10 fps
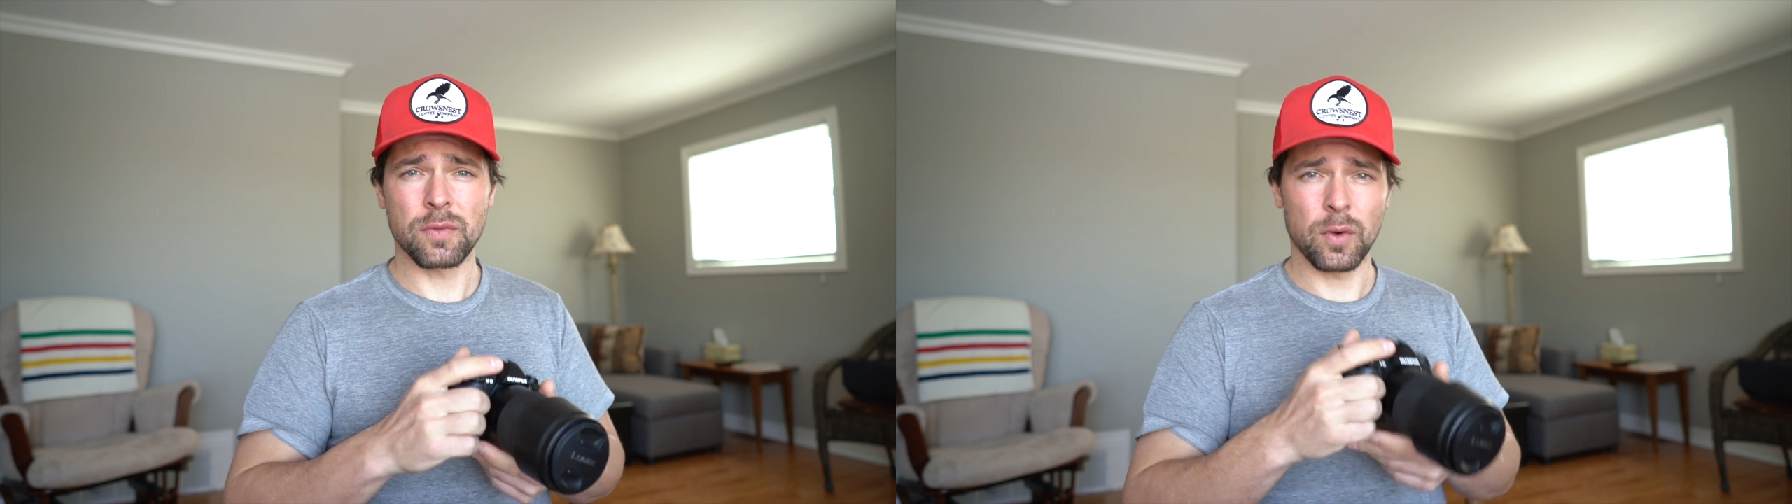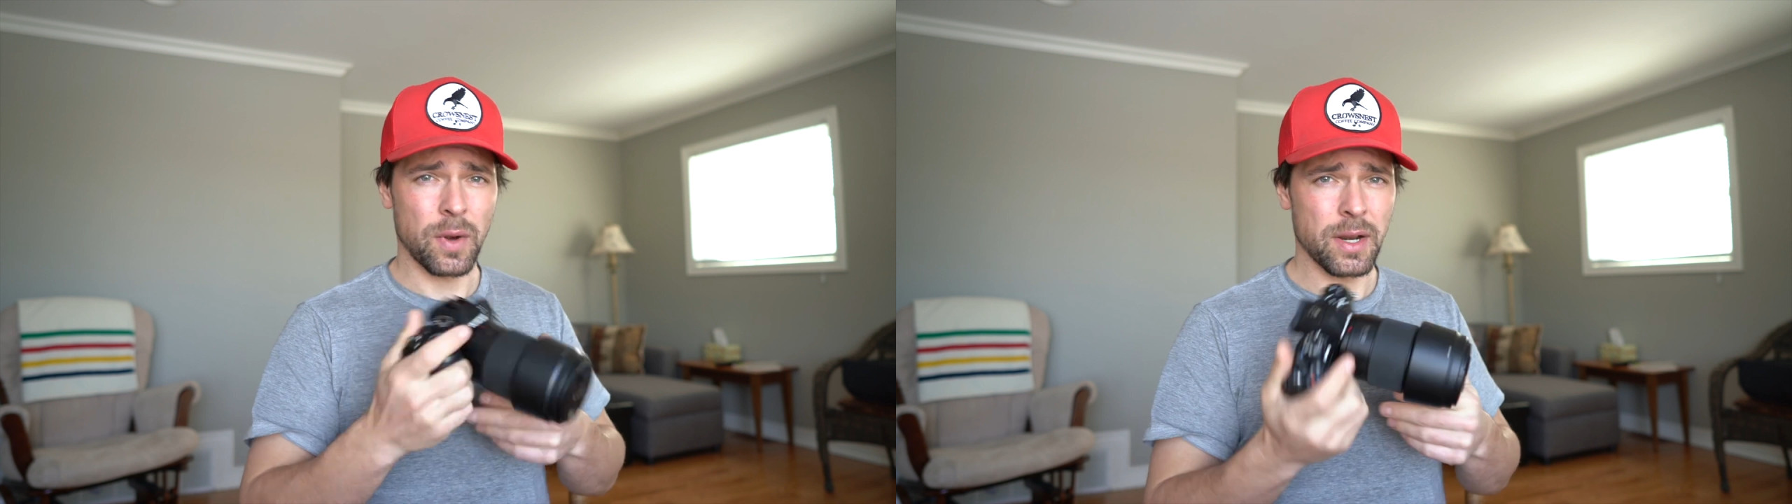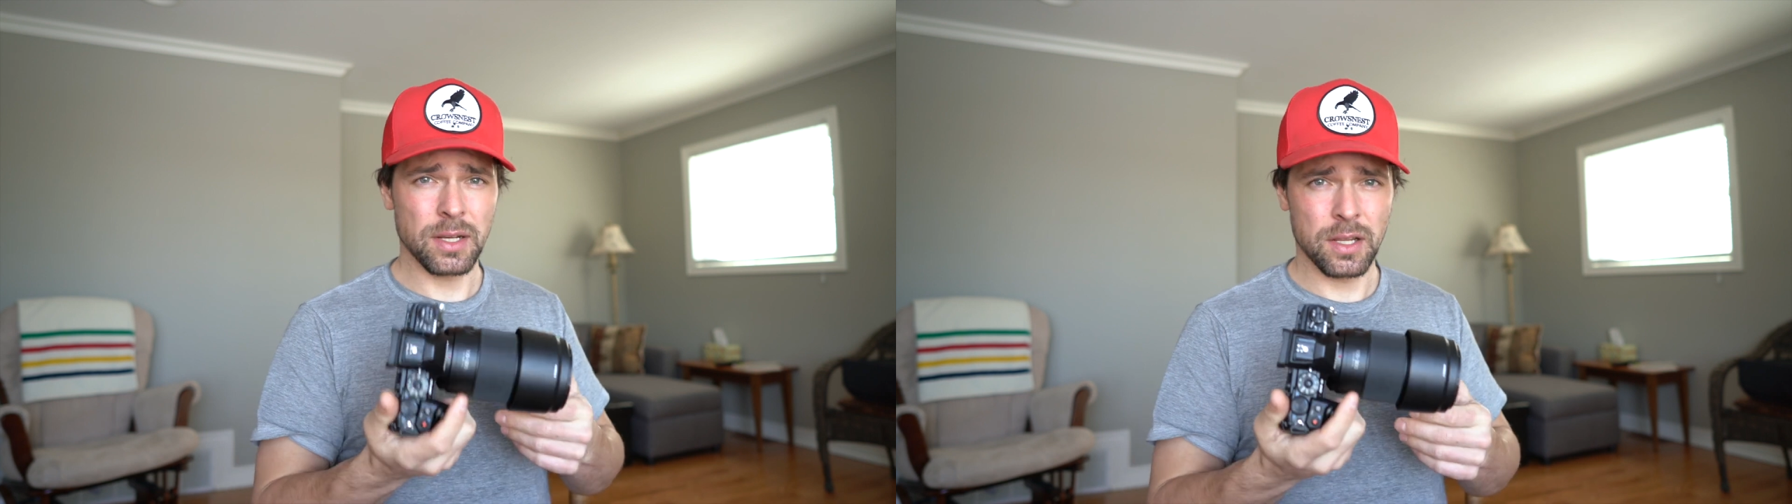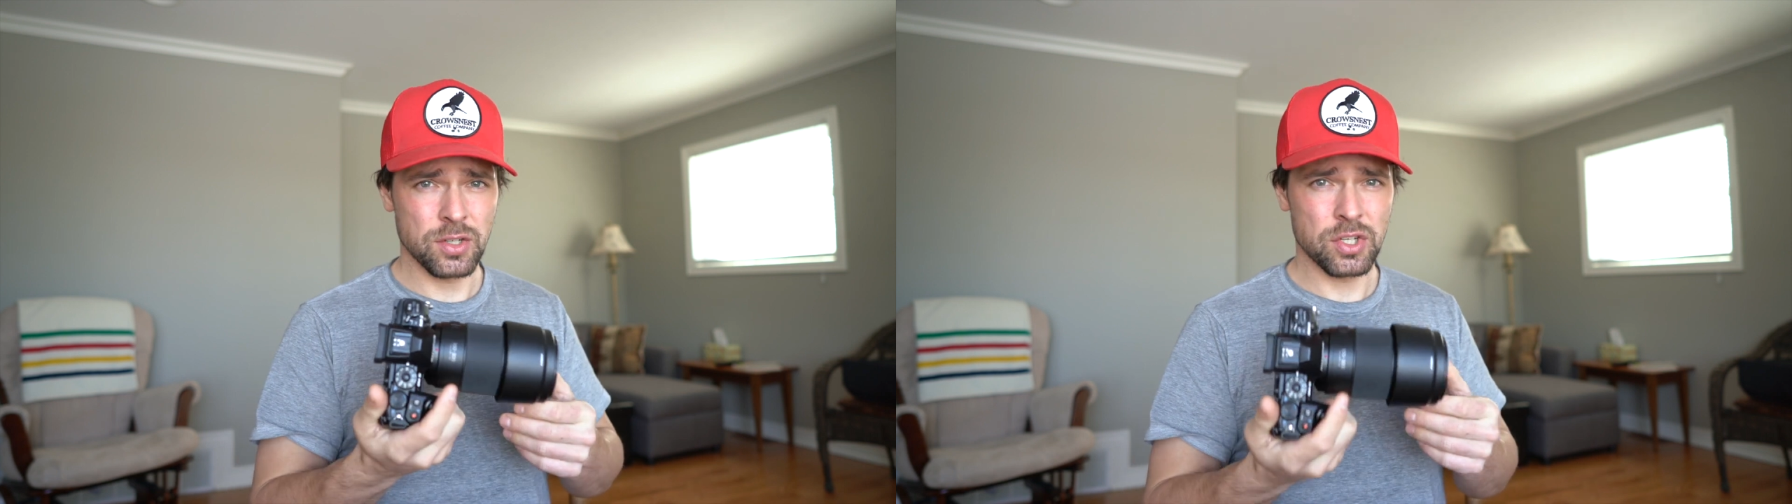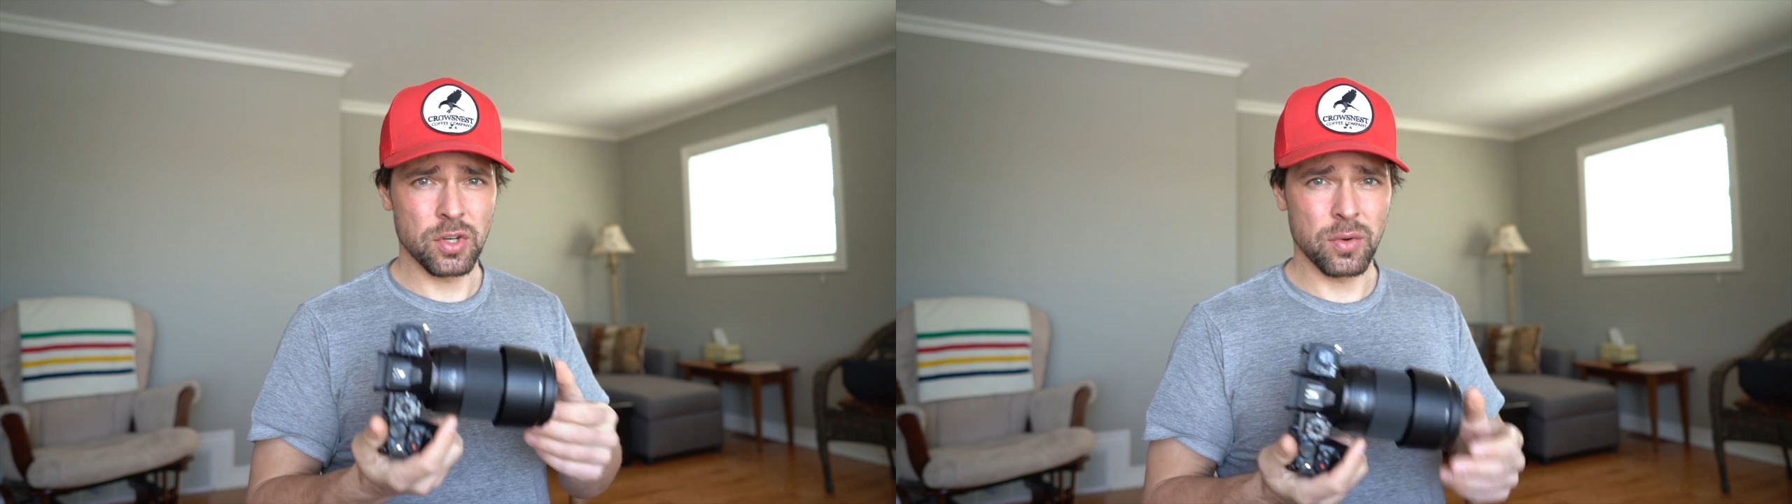for run and
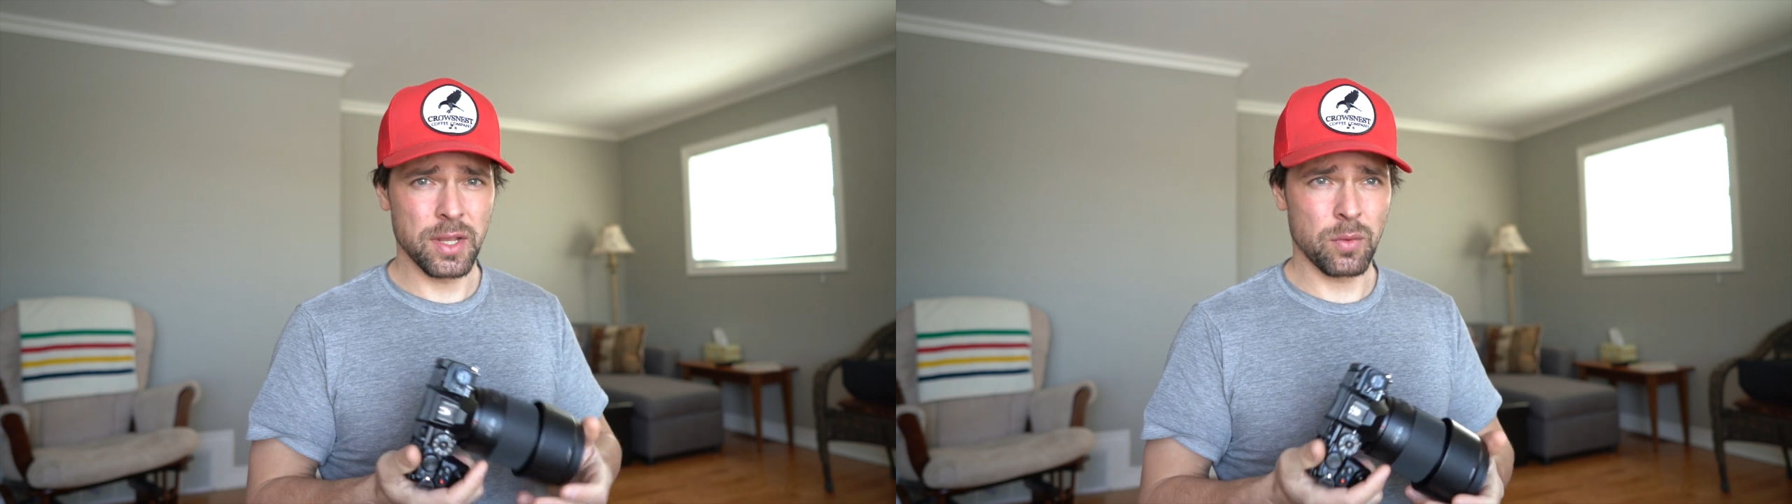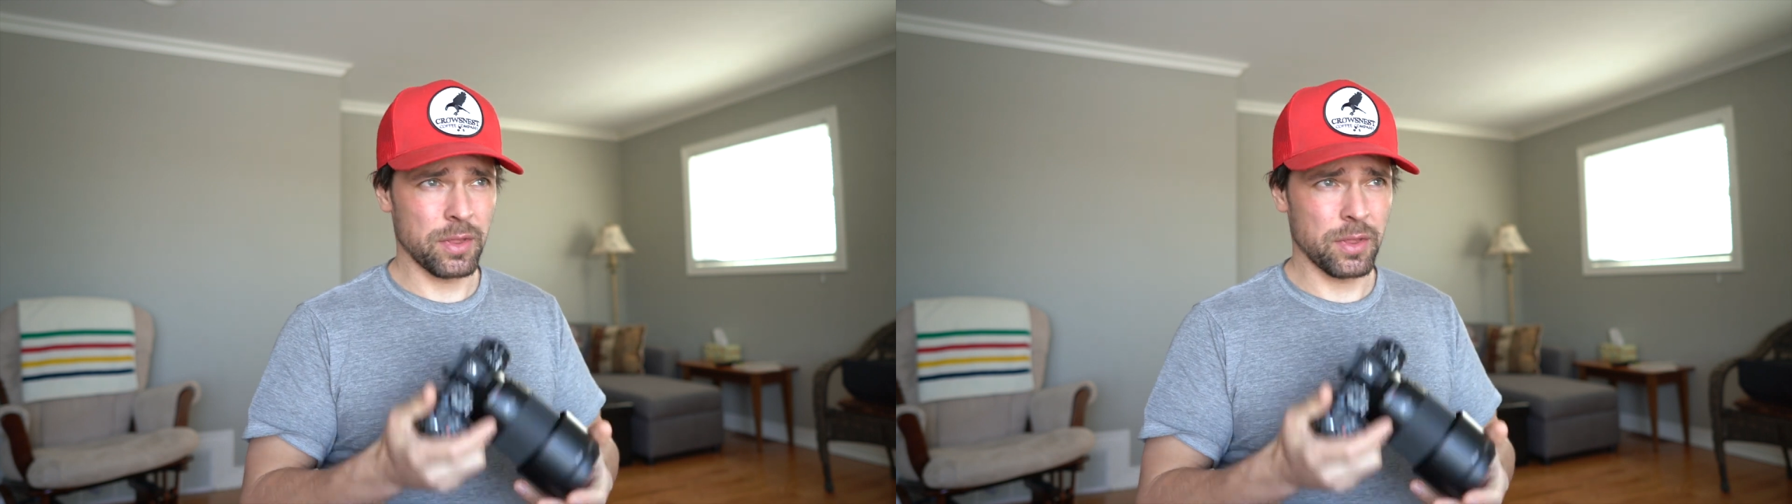gun shooting,